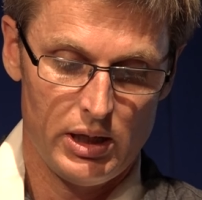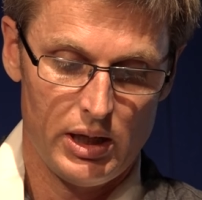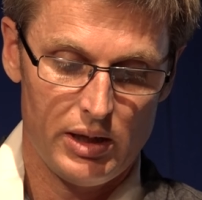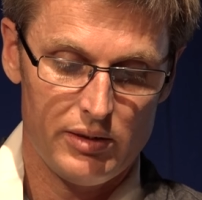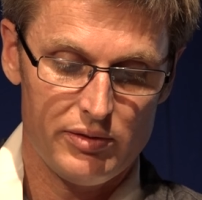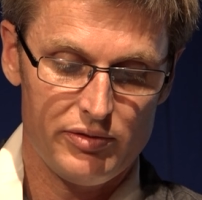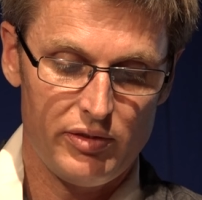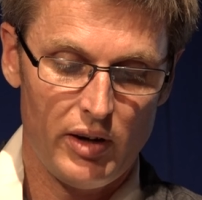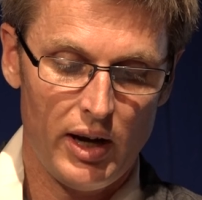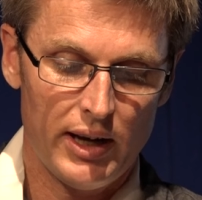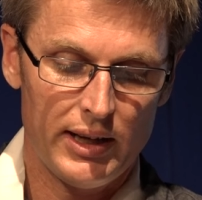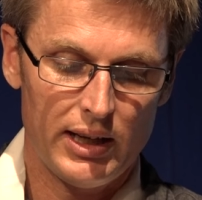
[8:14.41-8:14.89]

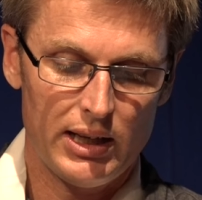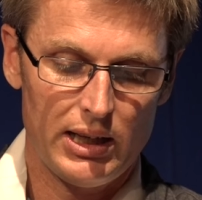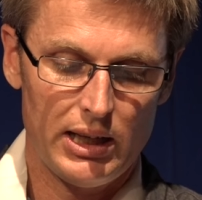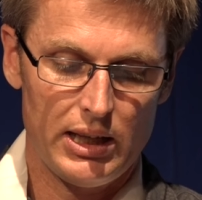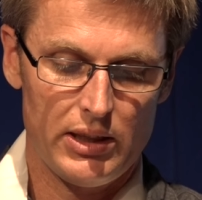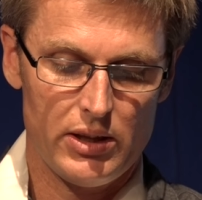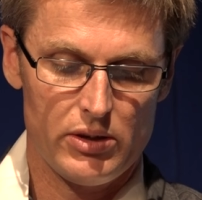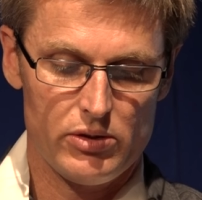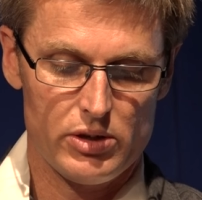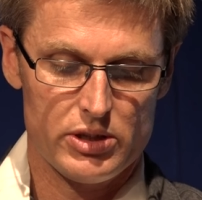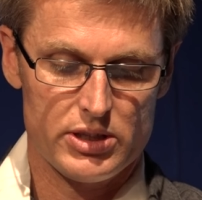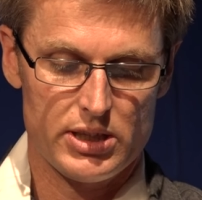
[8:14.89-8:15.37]
And
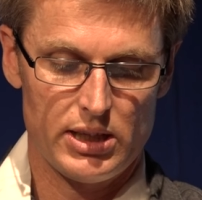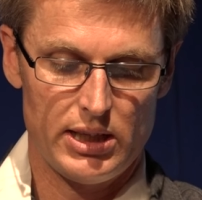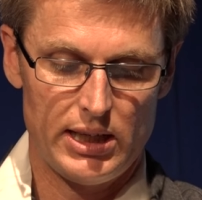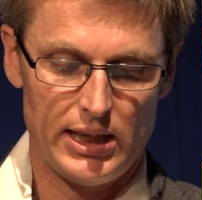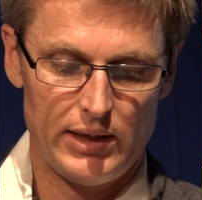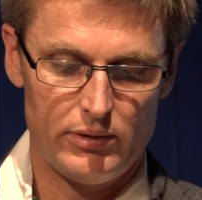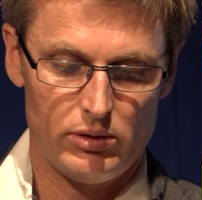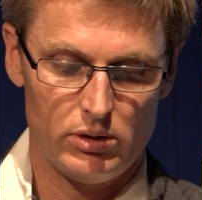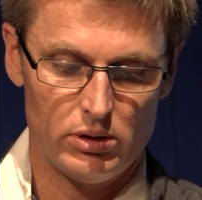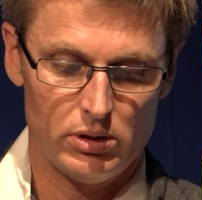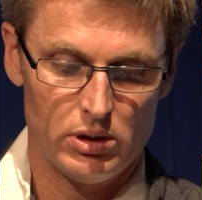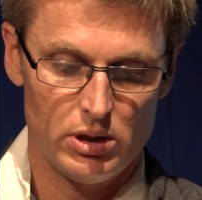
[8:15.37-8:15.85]
finally, there is the
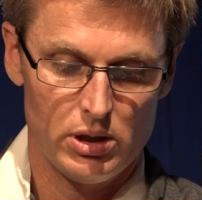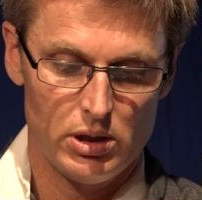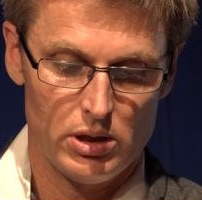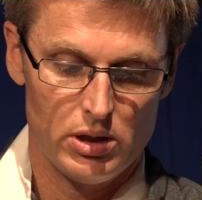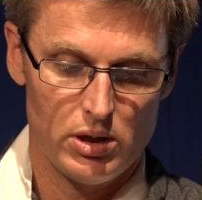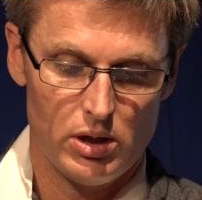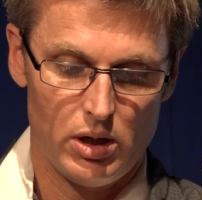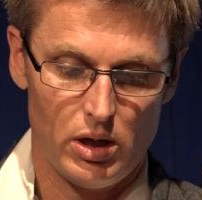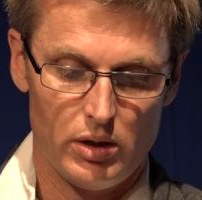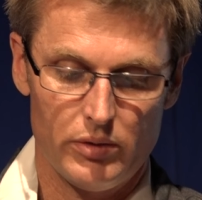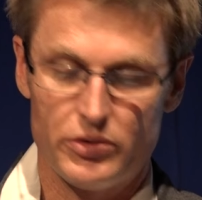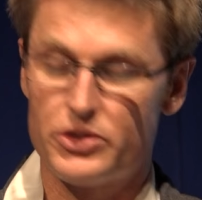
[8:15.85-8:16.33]
level
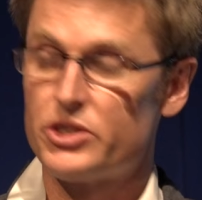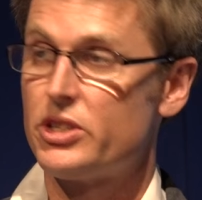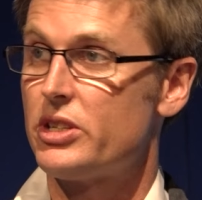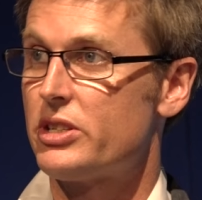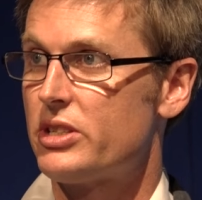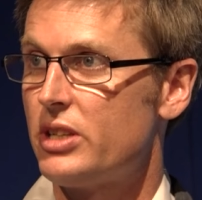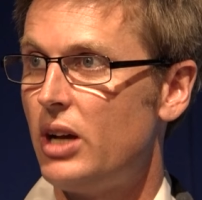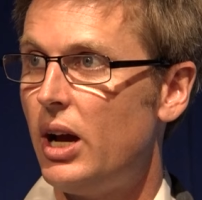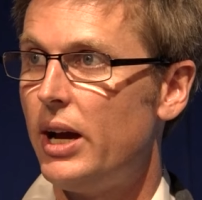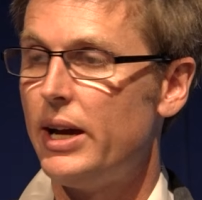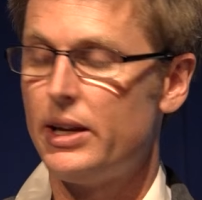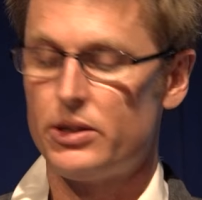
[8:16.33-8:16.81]
of
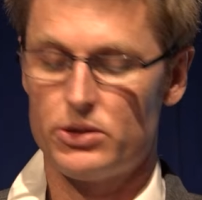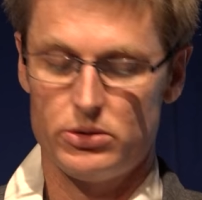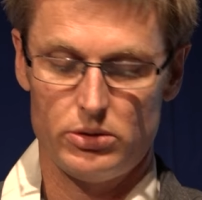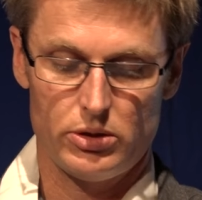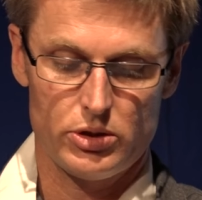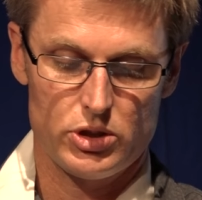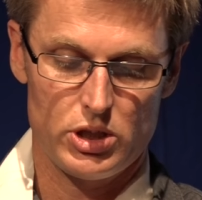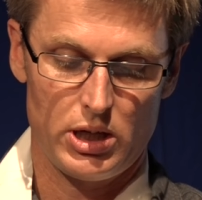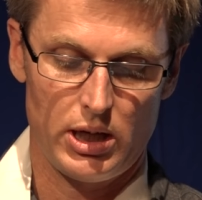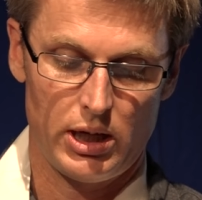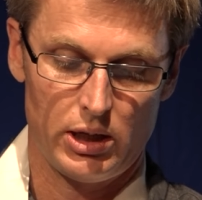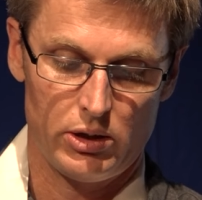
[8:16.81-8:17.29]

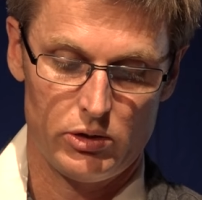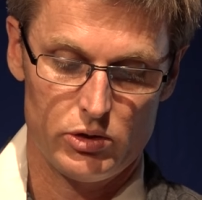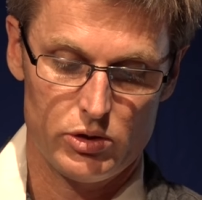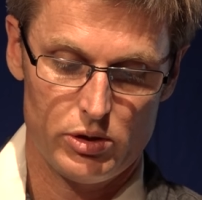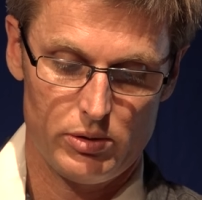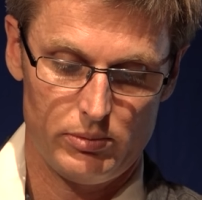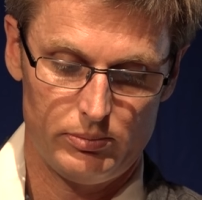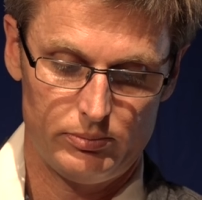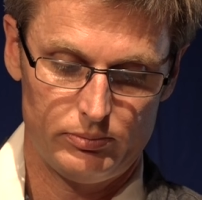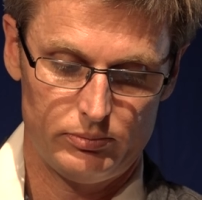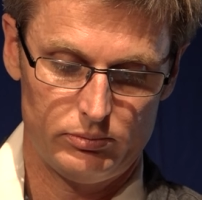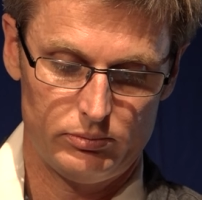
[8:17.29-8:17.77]
societal change.